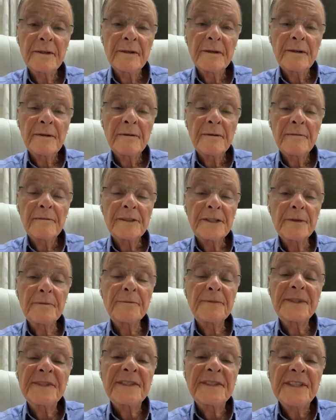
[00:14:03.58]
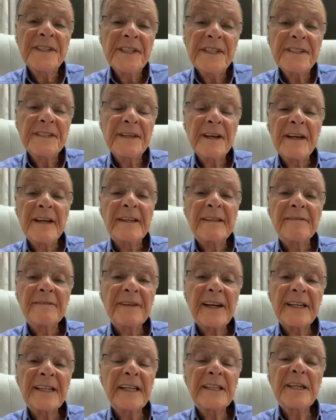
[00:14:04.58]
or things. You don't need
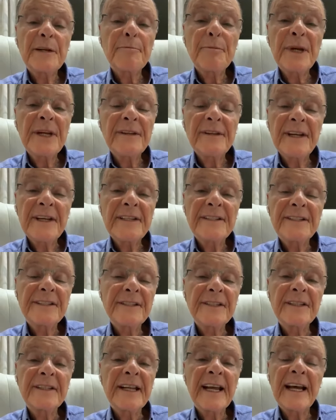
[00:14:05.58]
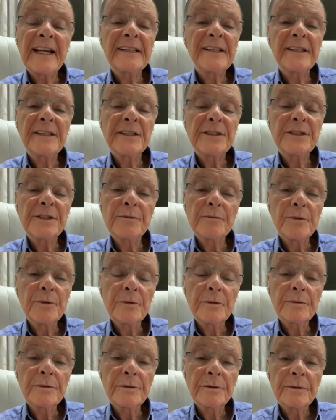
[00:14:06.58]
to be depending on anything in this
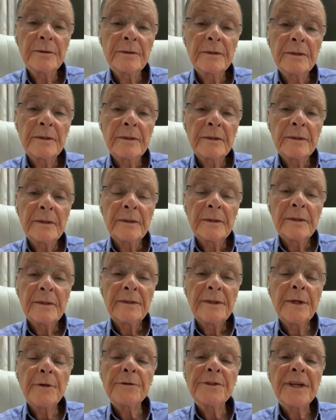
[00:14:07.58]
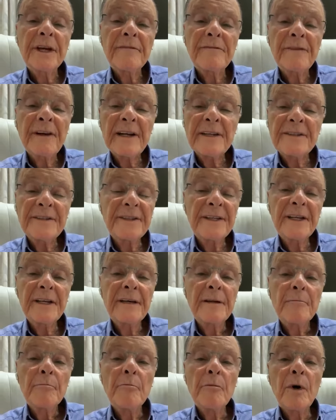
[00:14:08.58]
world. God
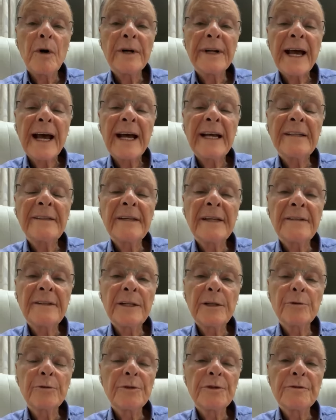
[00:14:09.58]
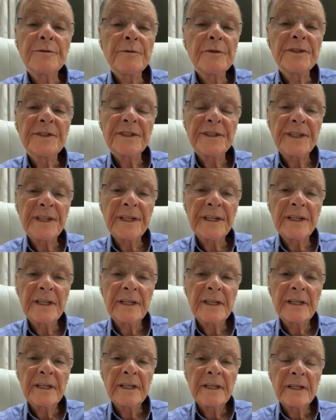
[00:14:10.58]
wants to make his dwelling place
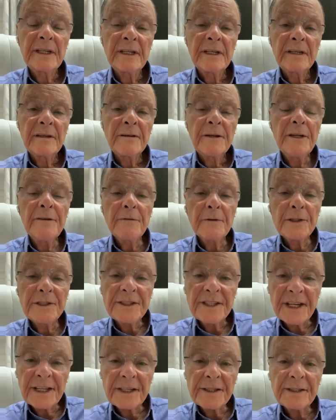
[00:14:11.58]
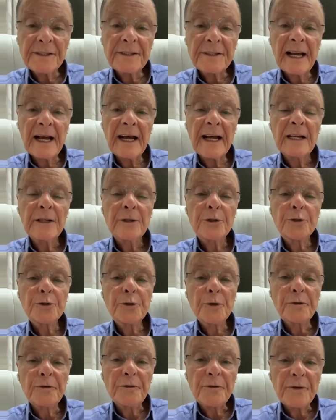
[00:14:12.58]
inside of you. And
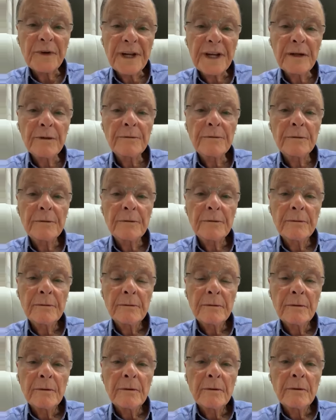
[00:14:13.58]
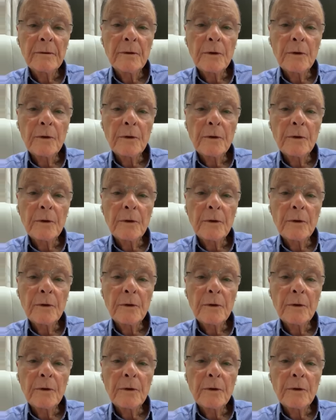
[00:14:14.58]
you who are suffering,